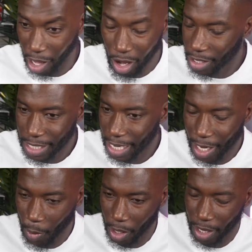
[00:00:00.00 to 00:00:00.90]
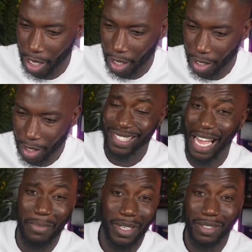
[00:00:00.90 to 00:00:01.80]
can't see anyone there.
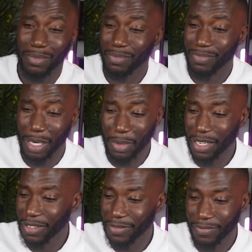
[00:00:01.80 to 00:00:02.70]
Simon, in a minute.